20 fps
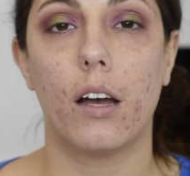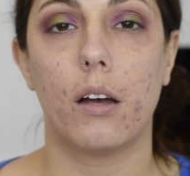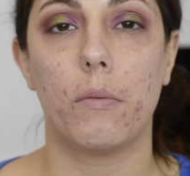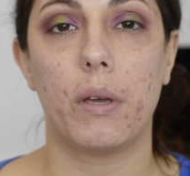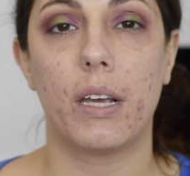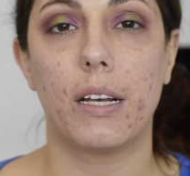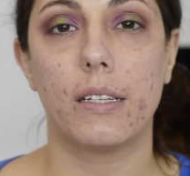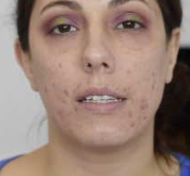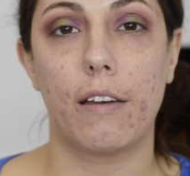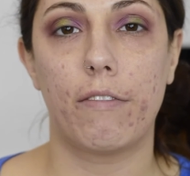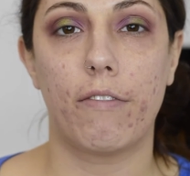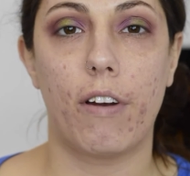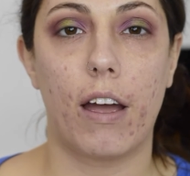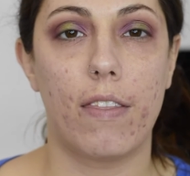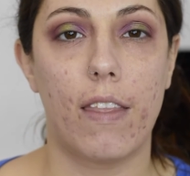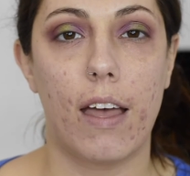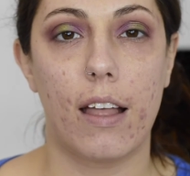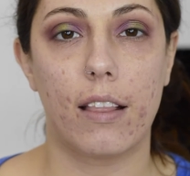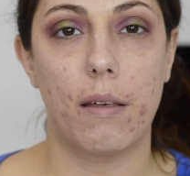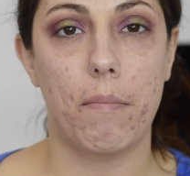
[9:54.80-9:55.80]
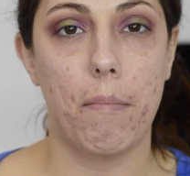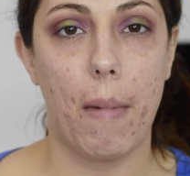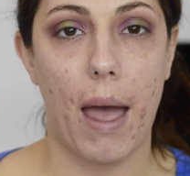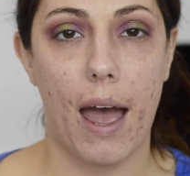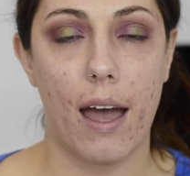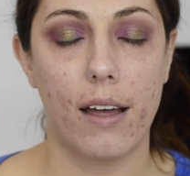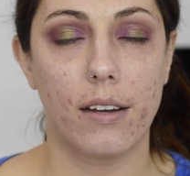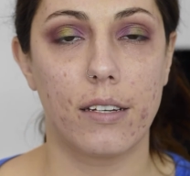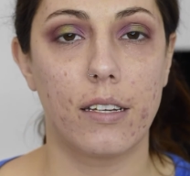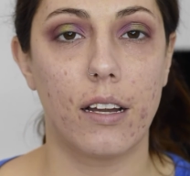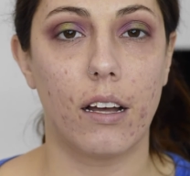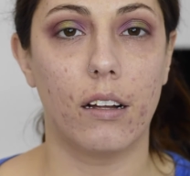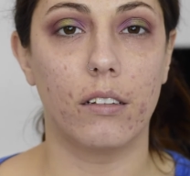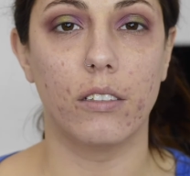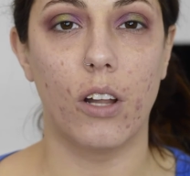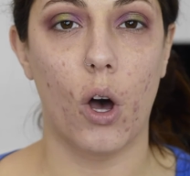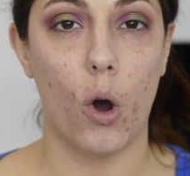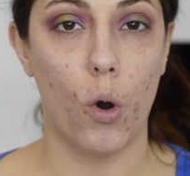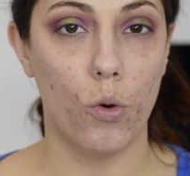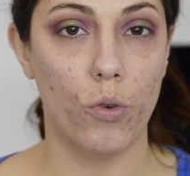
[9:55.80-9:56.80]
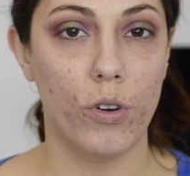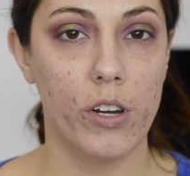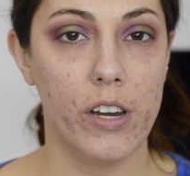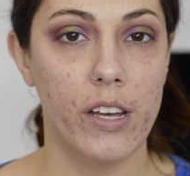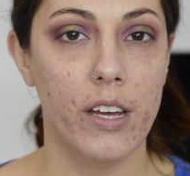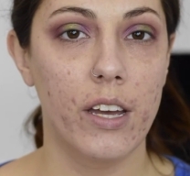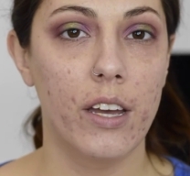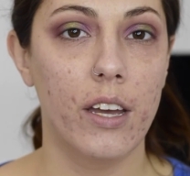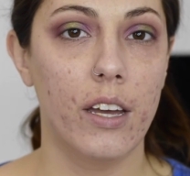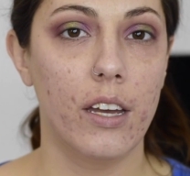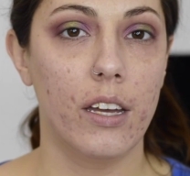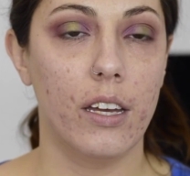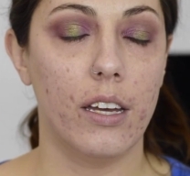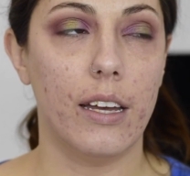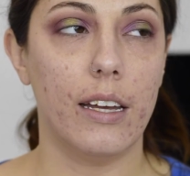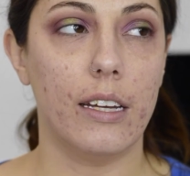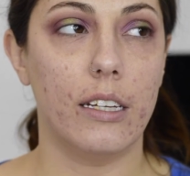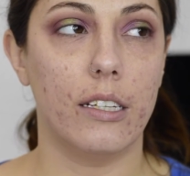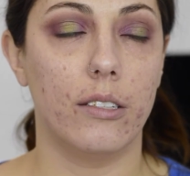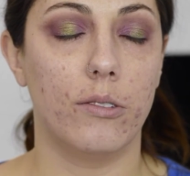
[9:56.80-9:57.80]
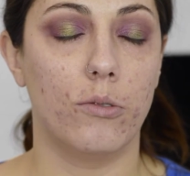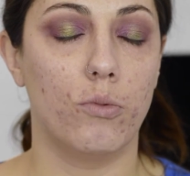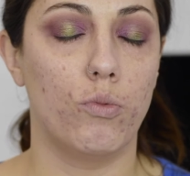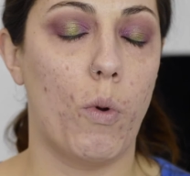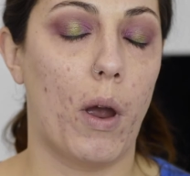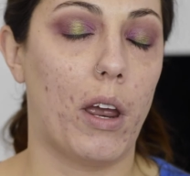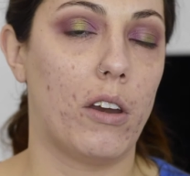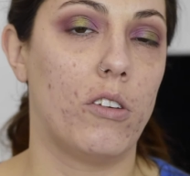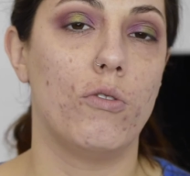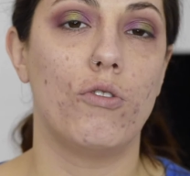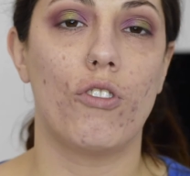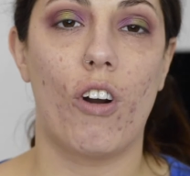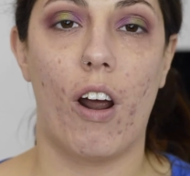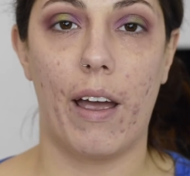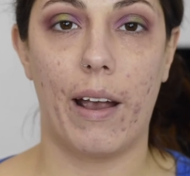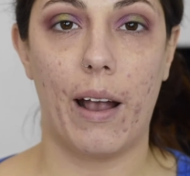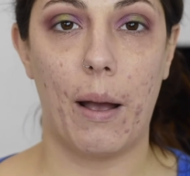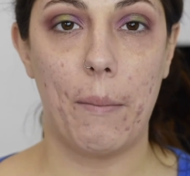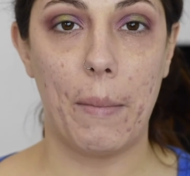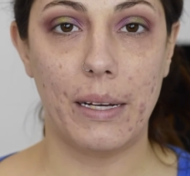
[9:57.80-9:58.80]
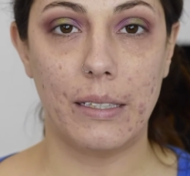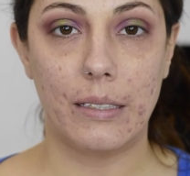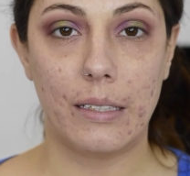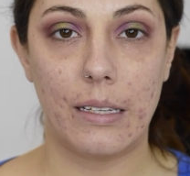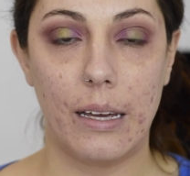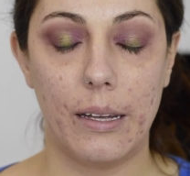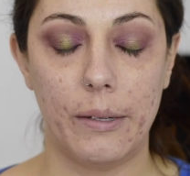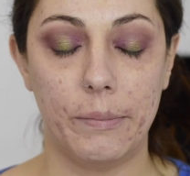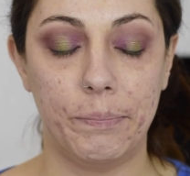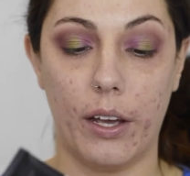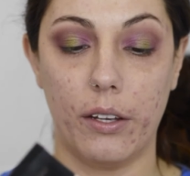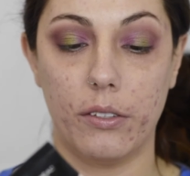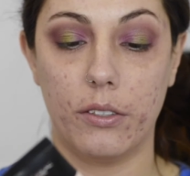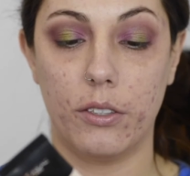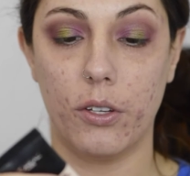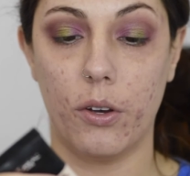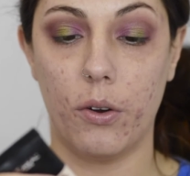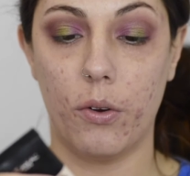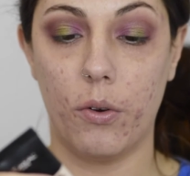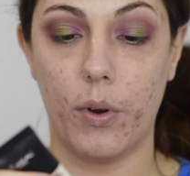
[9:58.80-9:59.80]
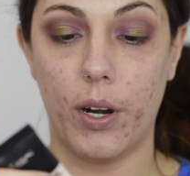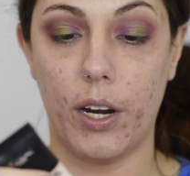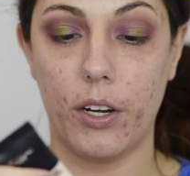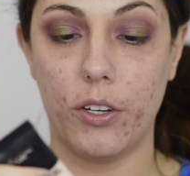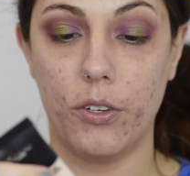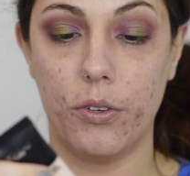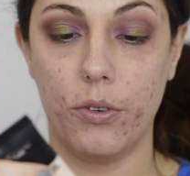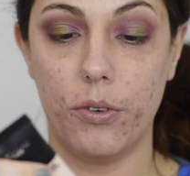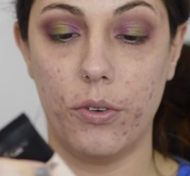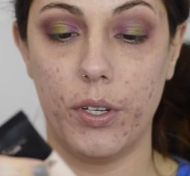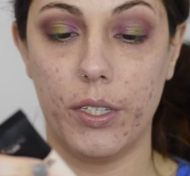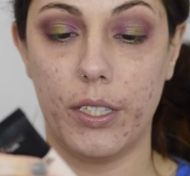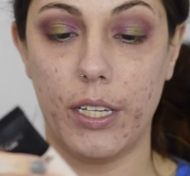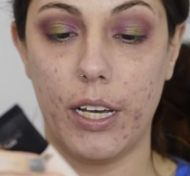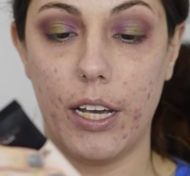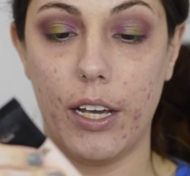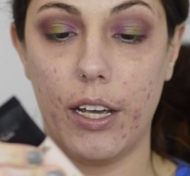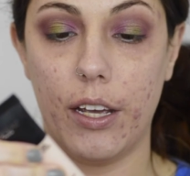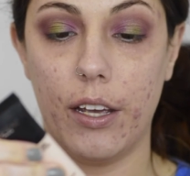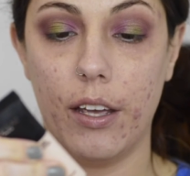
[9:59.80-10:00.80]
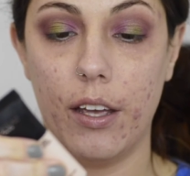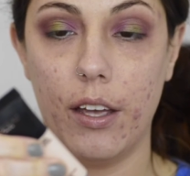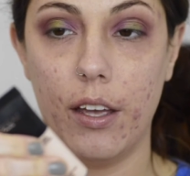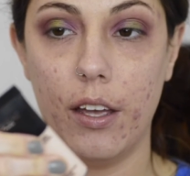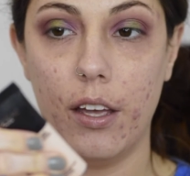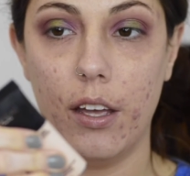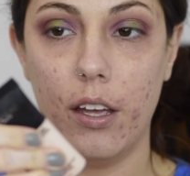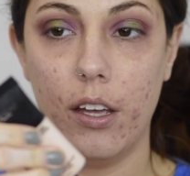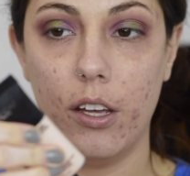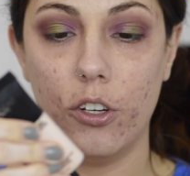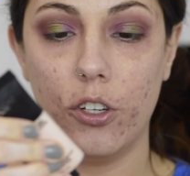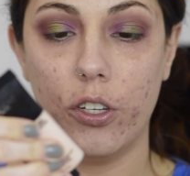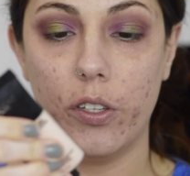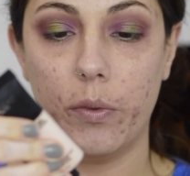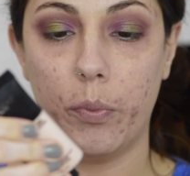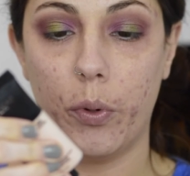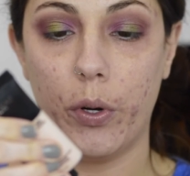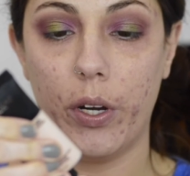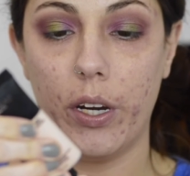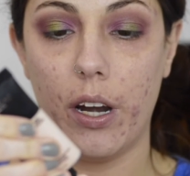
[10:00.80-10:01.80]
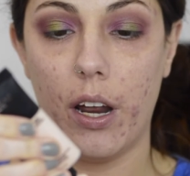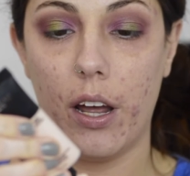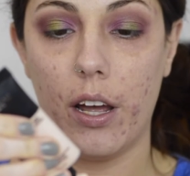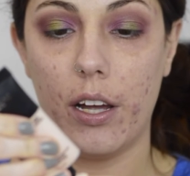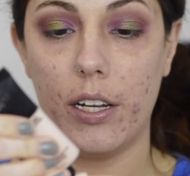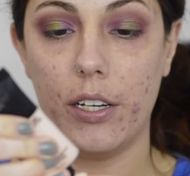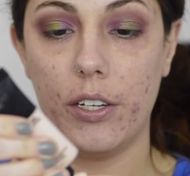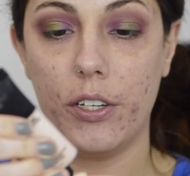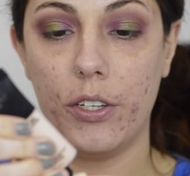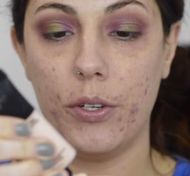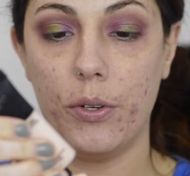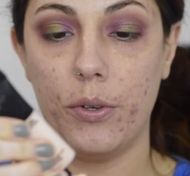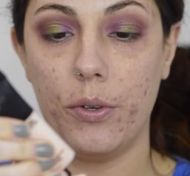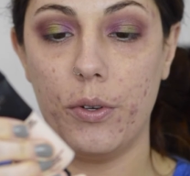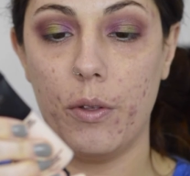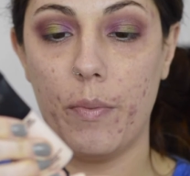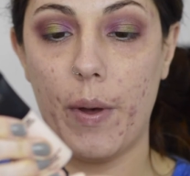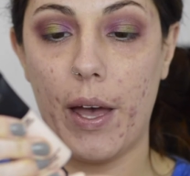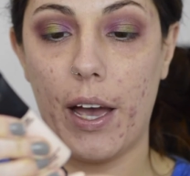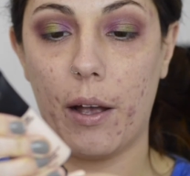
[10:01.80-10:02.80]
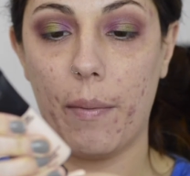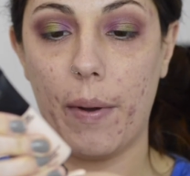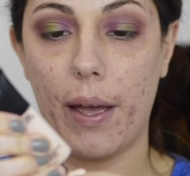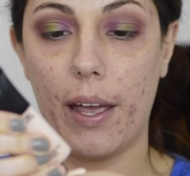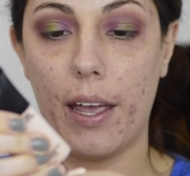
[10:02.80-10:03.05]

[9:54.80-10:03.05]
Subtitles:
because I find that the matte alone is way too dry on my skin. So what I do is I just put it onto the back of my